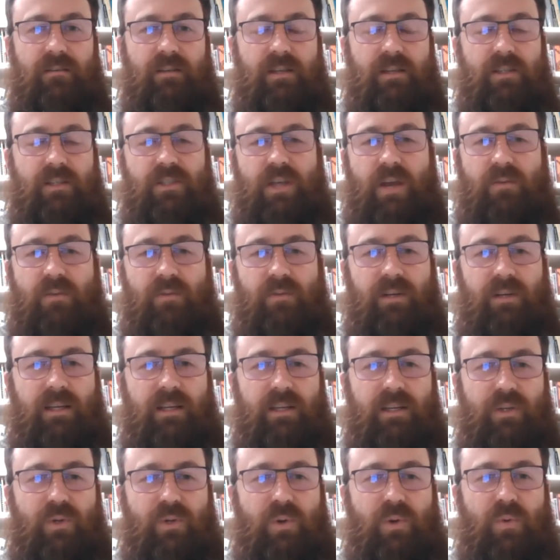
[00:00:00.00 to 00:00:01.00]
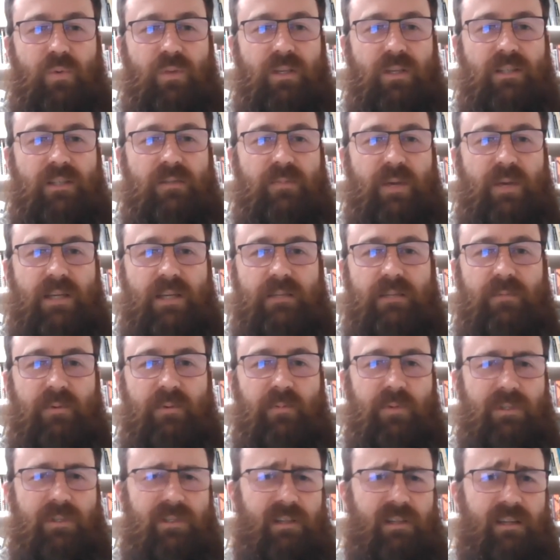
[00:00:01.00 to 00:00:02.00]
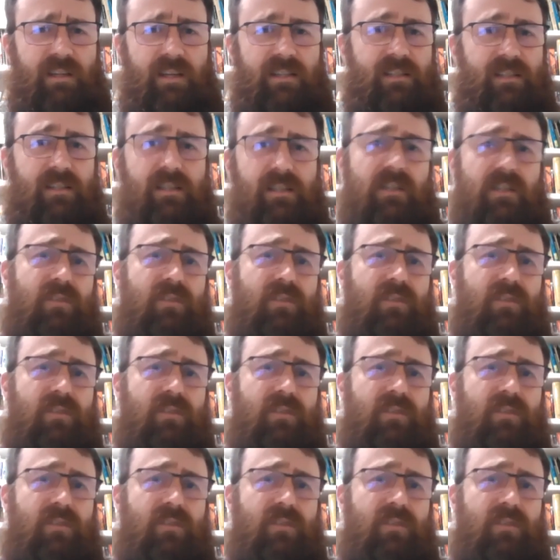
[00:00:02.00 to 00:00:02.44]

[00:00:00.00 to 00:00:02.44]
Uh, generally, you know, this specimen was collected